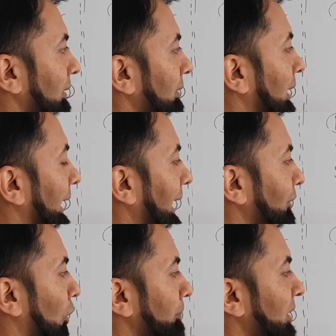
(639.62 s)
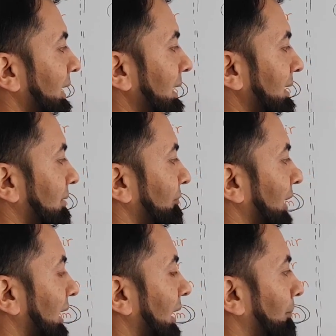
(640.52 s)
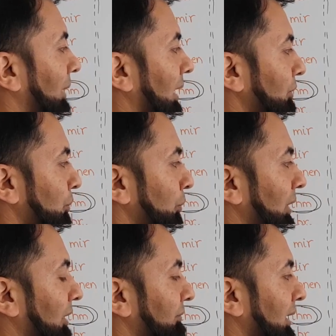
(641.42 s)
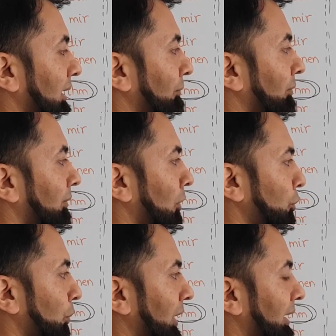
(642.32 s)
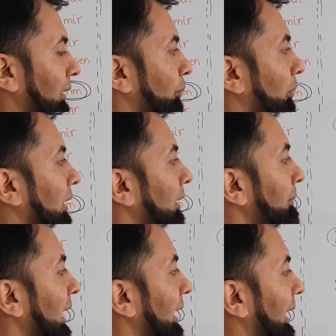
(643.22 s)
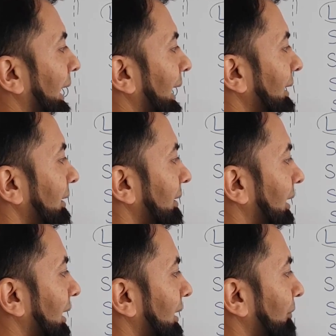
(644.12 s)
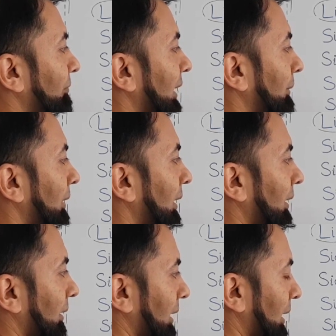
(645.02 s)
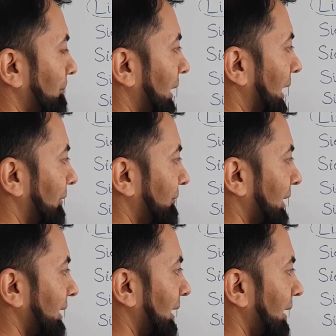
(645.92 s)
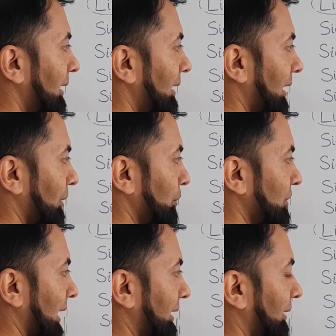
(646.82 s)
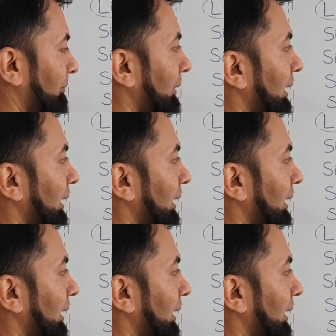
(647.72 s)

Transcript: direct object will come soon after the conjugated verb, and dative will come after the accusative.